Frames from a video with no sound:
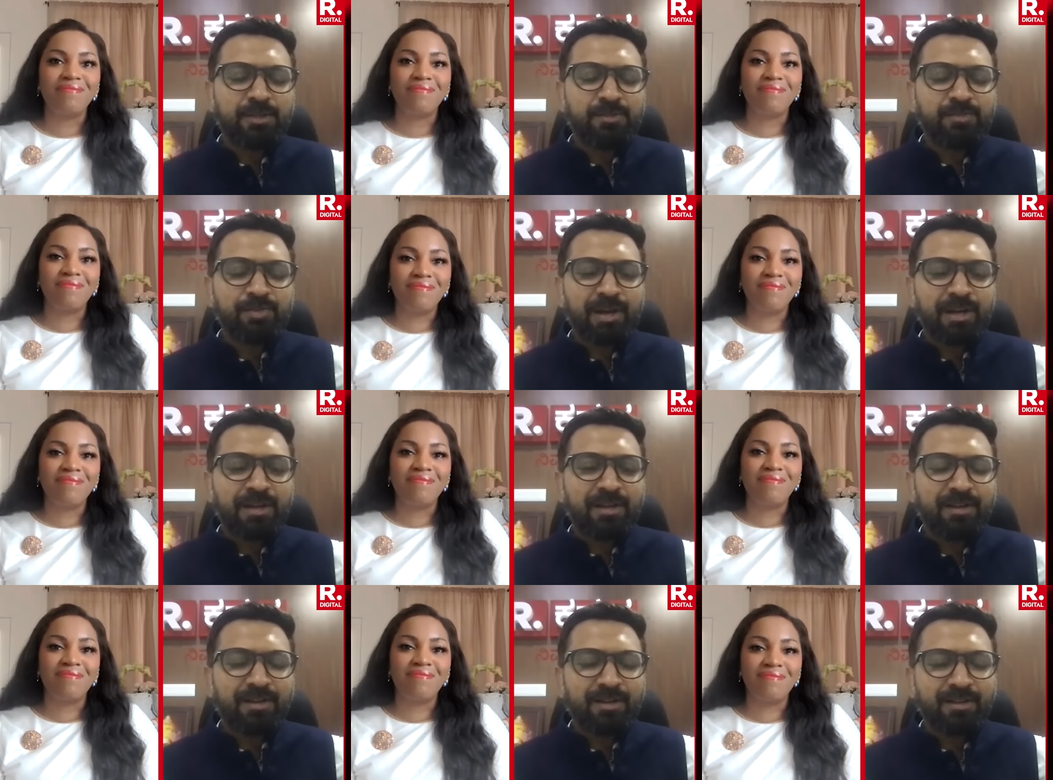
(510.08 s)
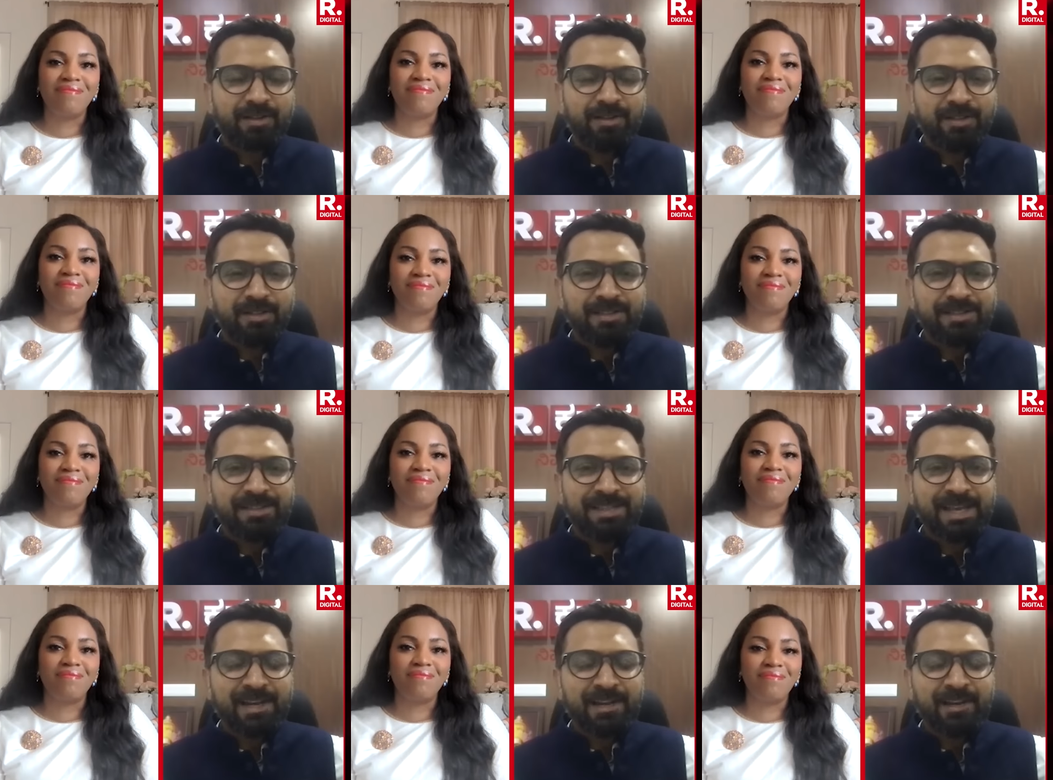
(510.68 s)
Speaker 1: despite
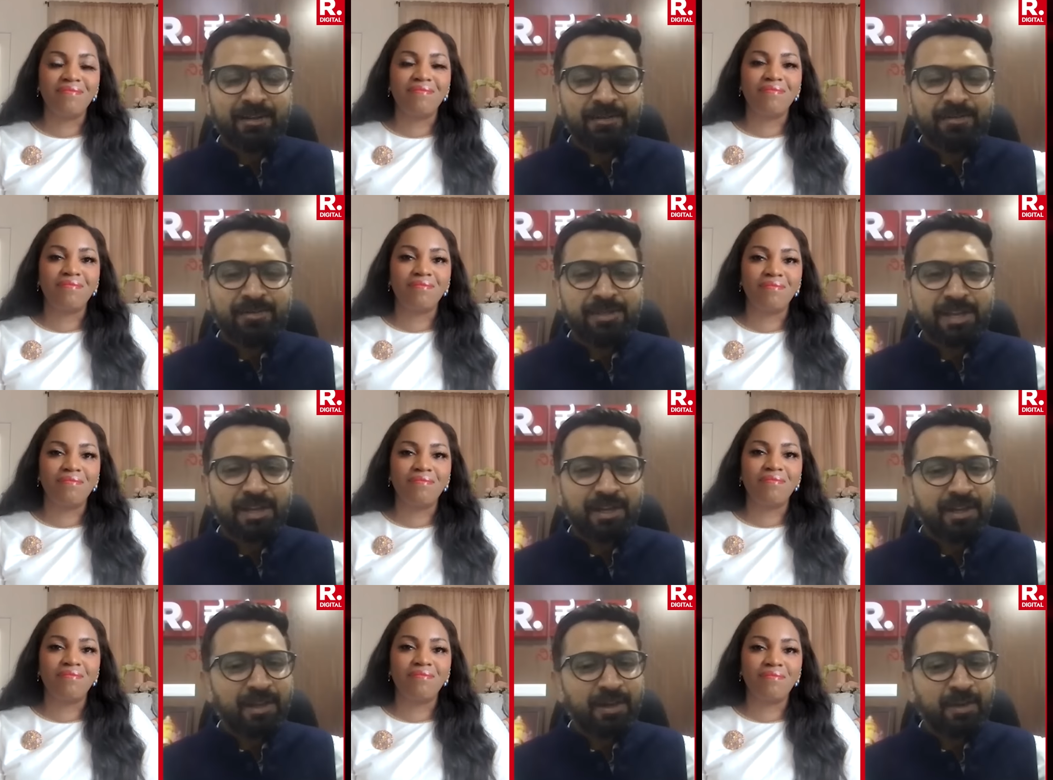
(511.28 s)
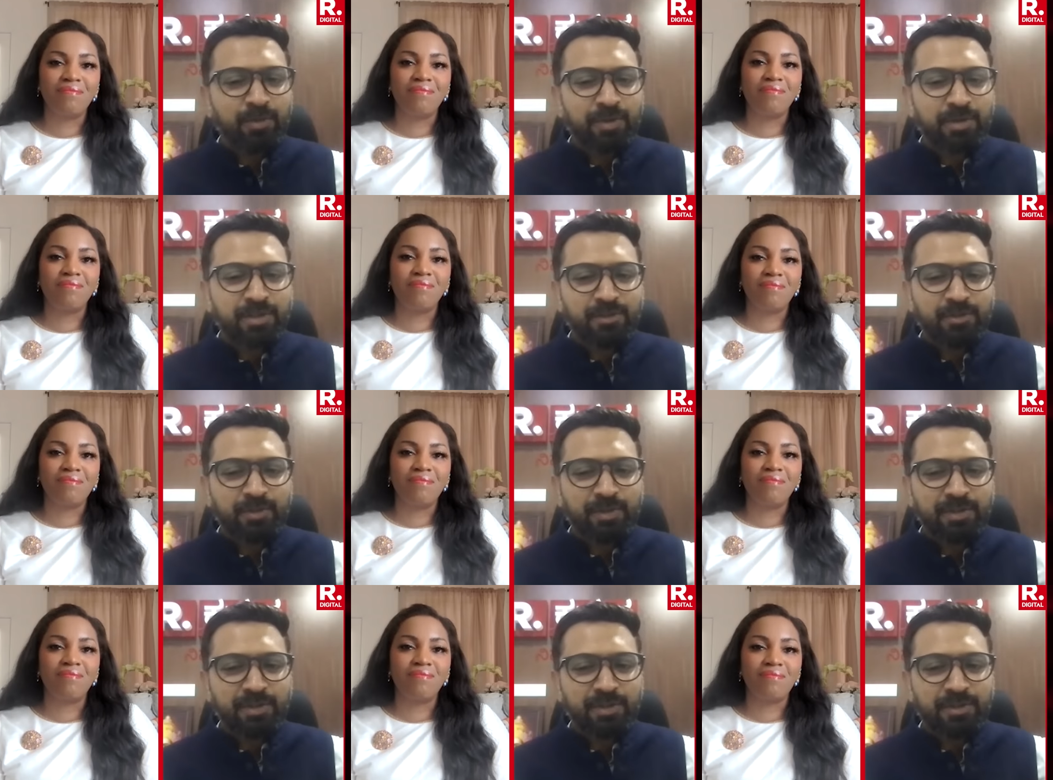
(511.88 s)
this narrative setting
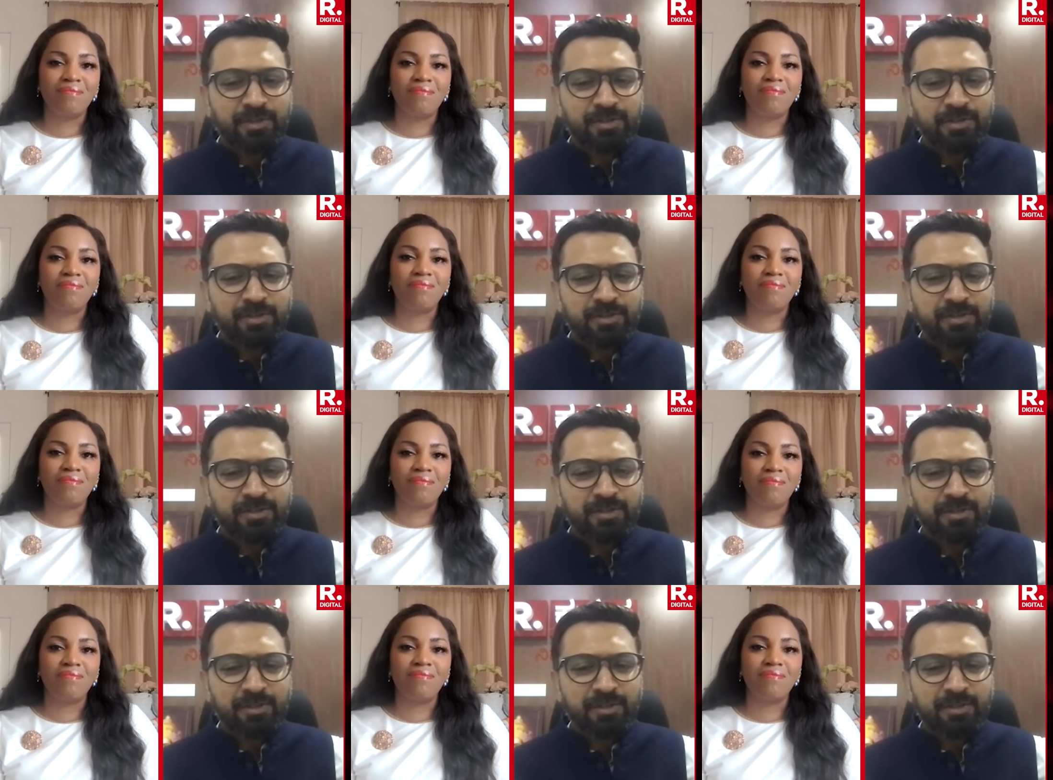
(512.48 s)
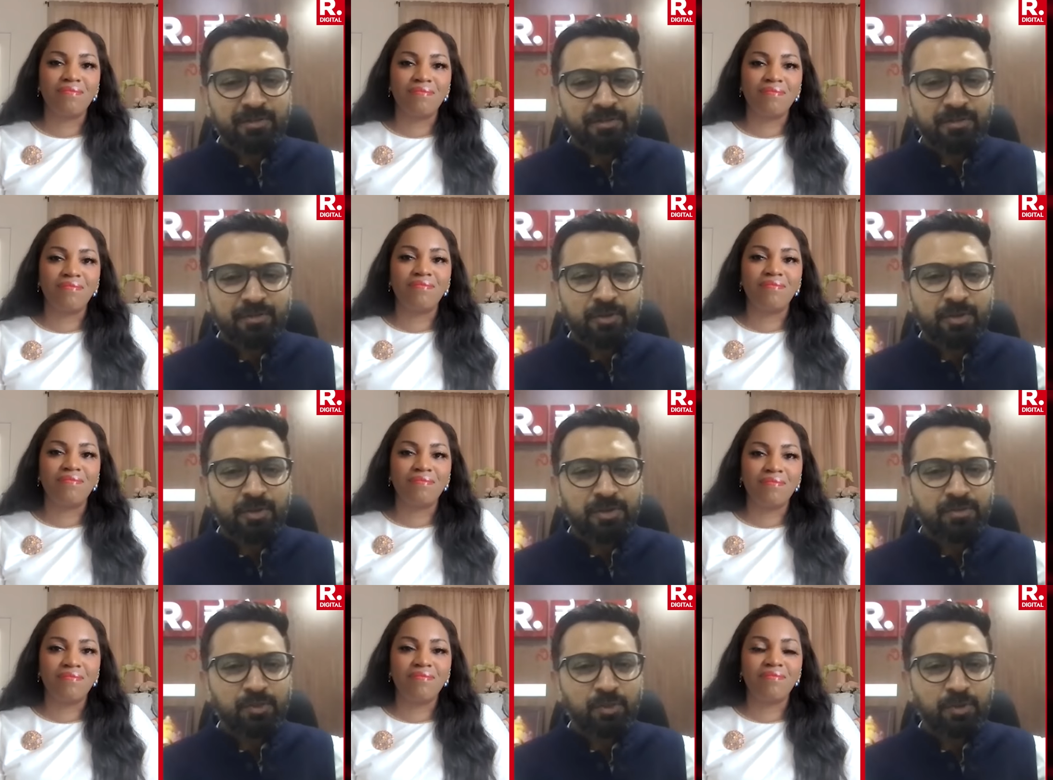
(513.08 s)
which which is uh, of
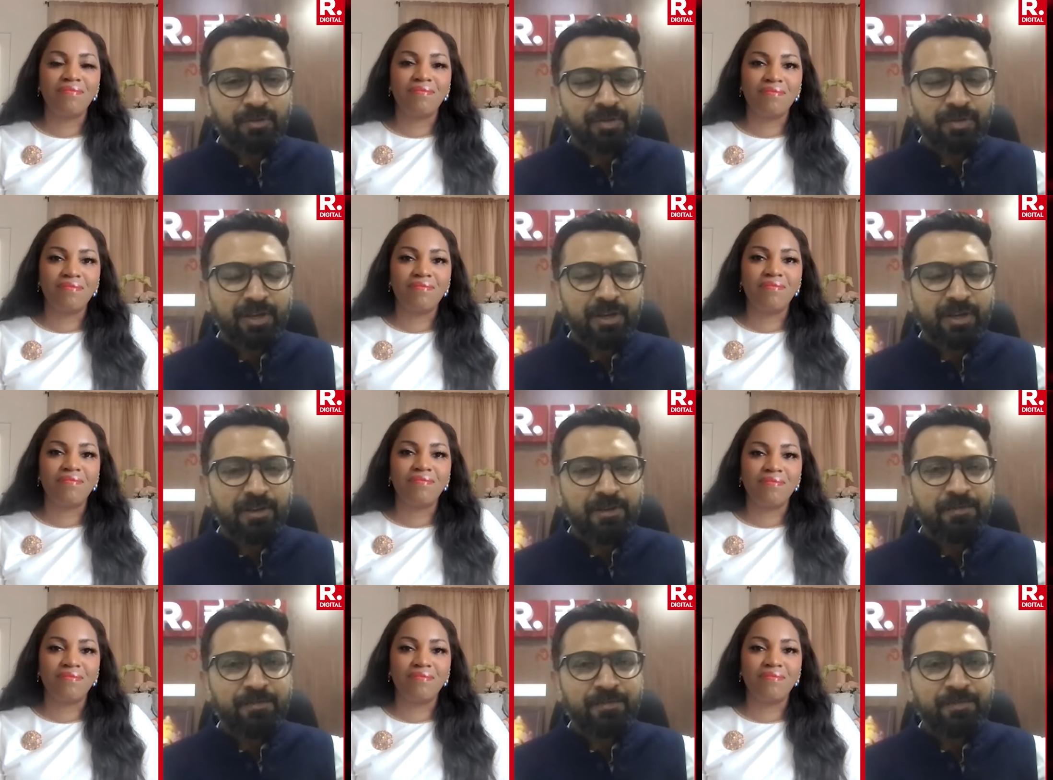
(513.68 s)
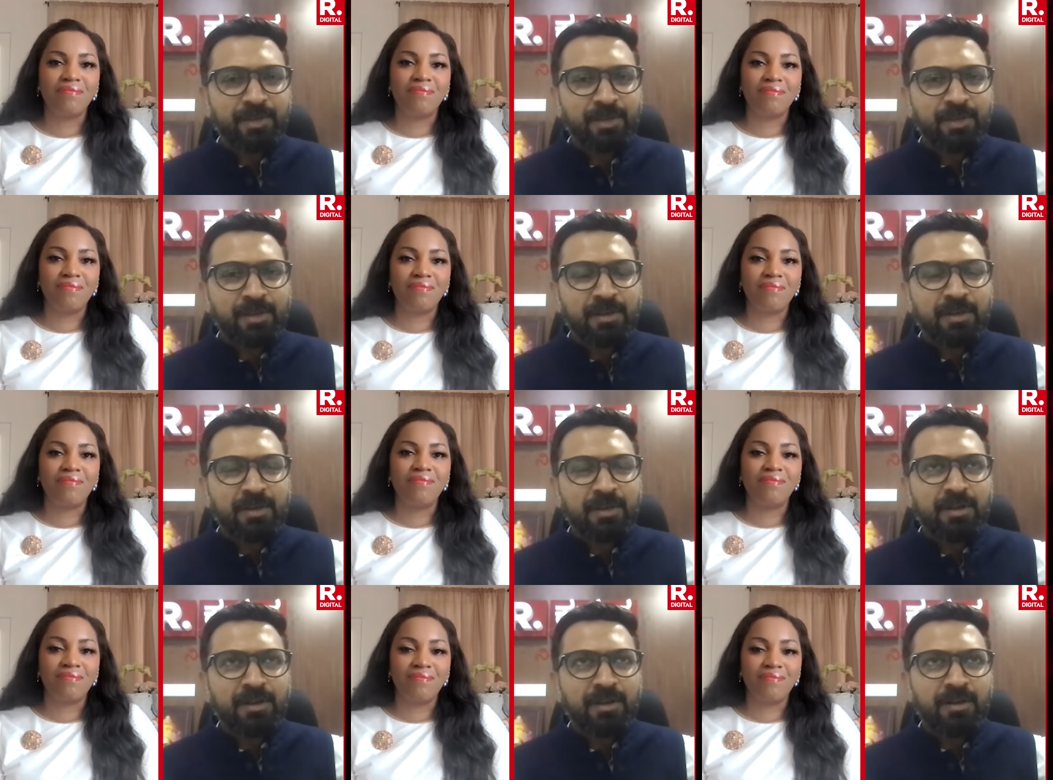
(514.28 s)
course motivated
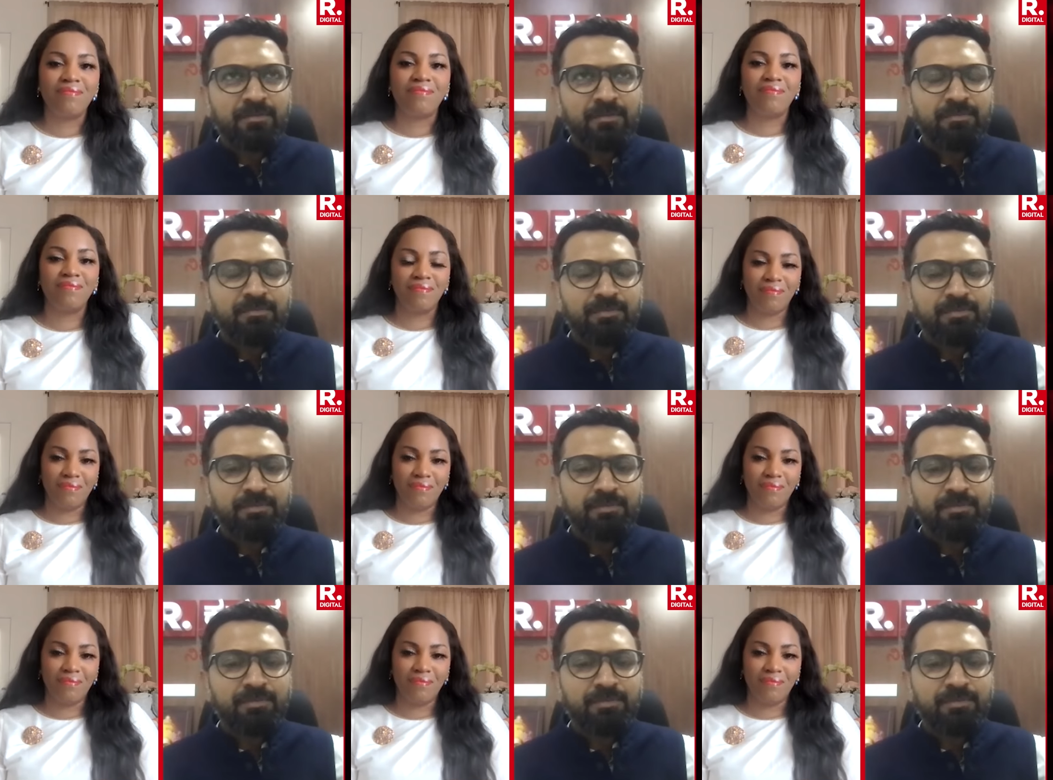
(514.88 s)
uh,